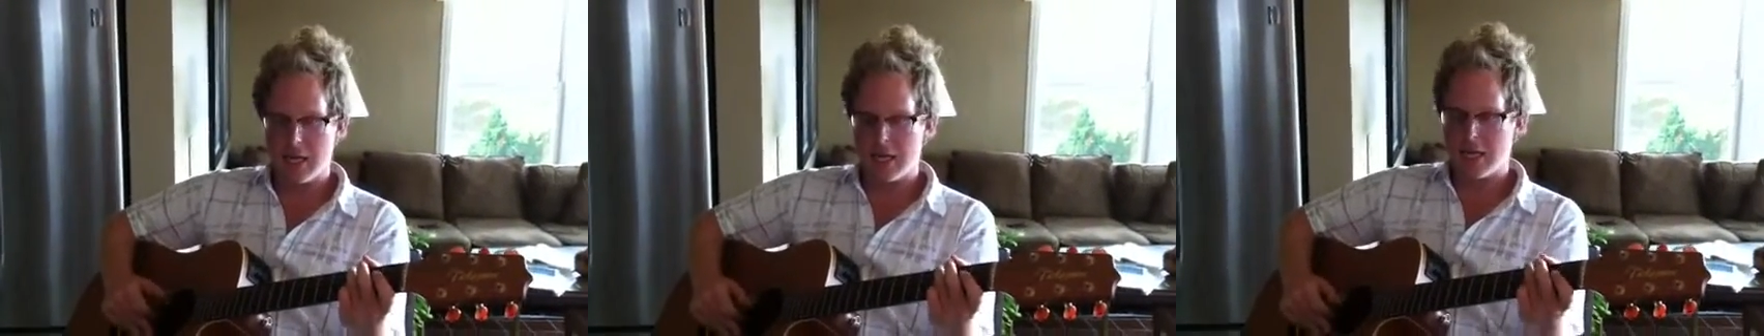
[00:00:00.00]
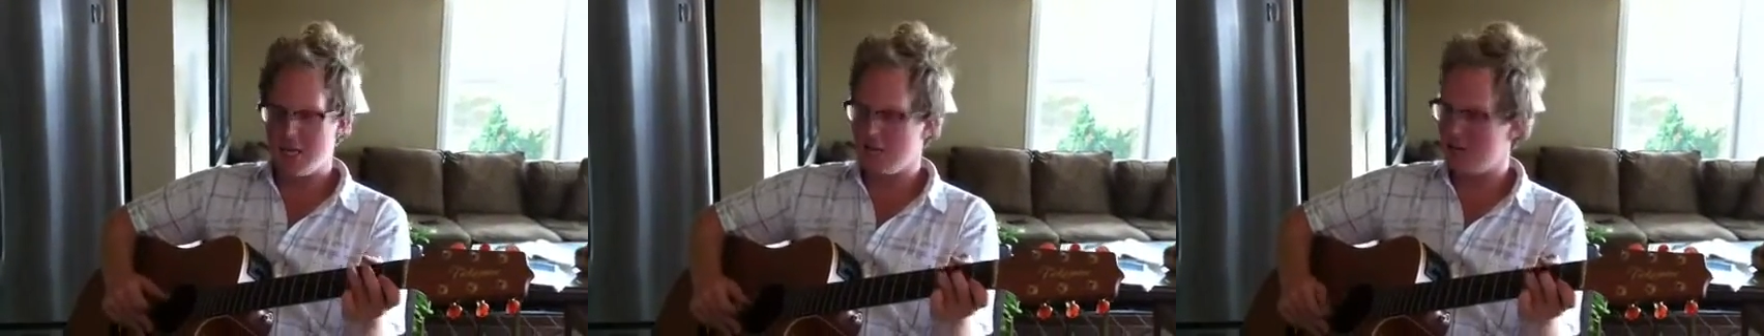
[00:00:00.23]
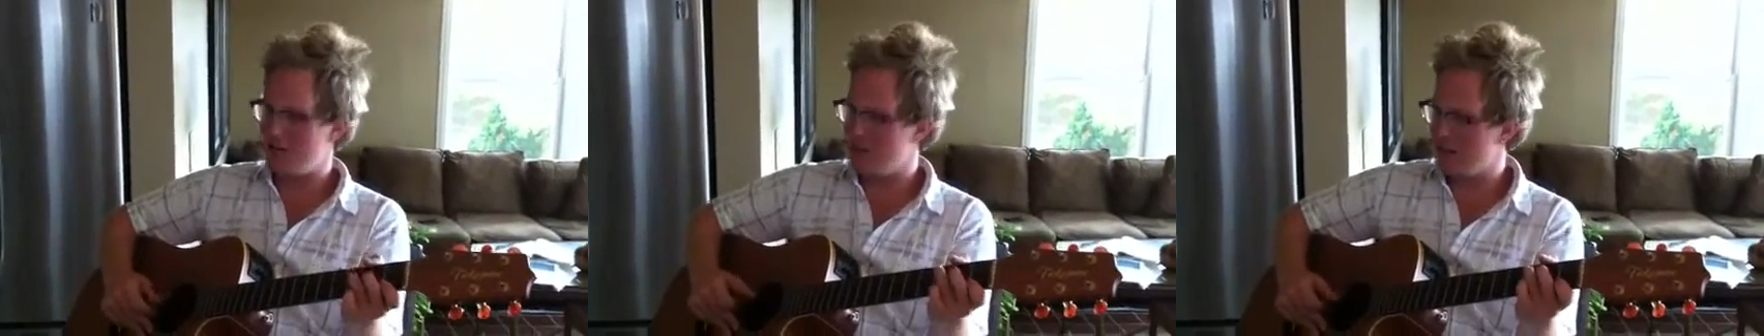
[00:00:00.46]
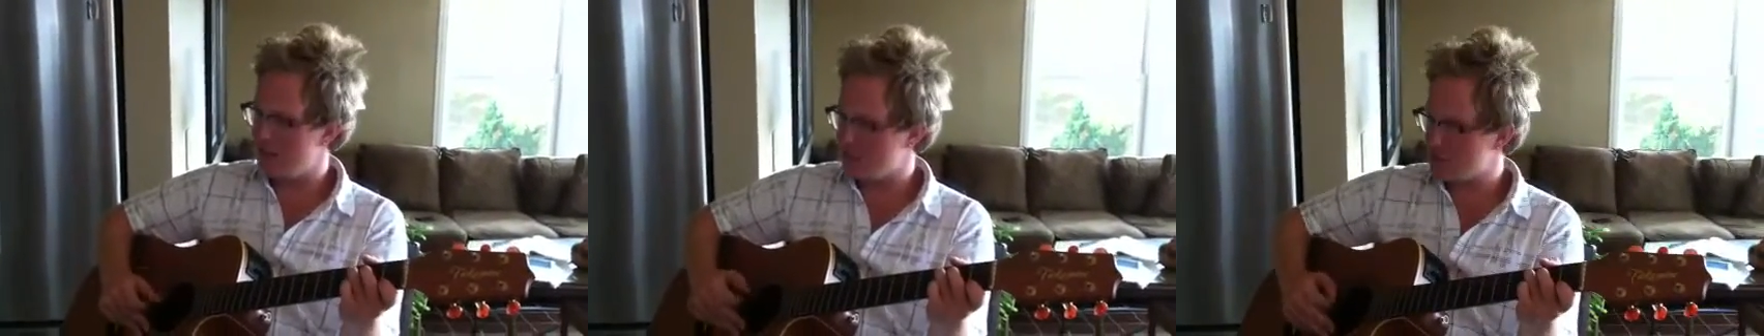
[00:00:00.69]

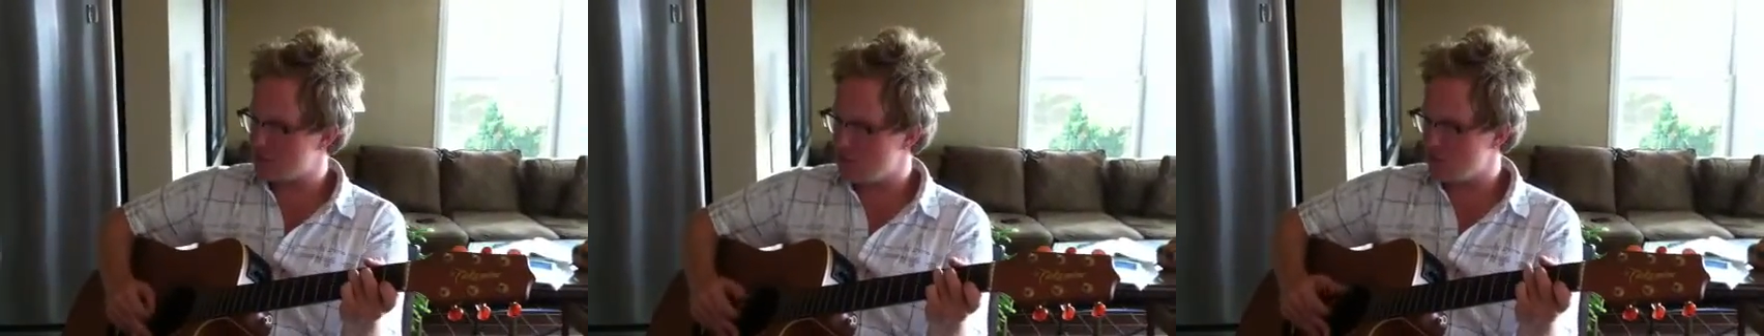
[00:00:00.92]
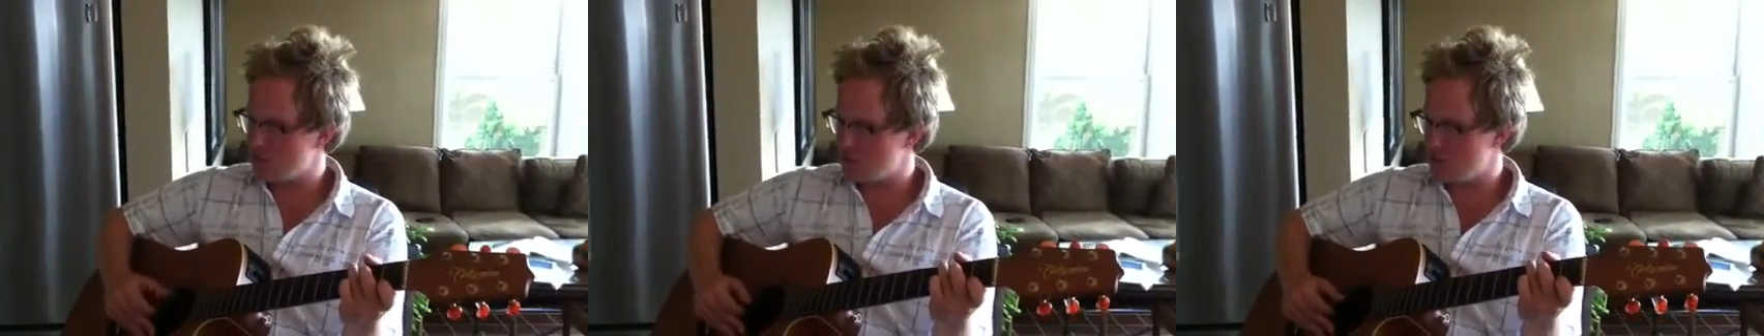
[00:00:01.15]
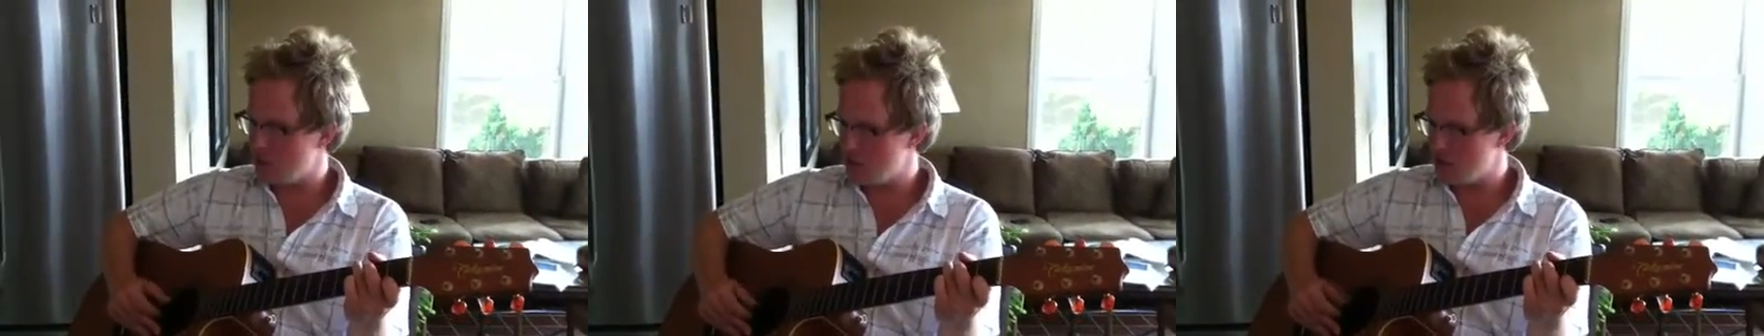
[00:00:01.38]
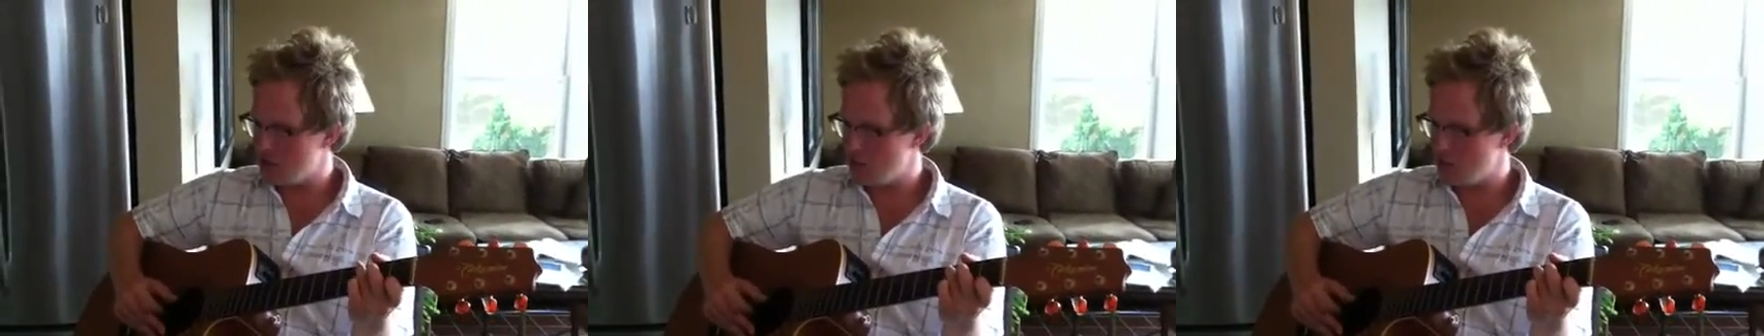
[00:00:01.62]
Hey, let's talk dirty in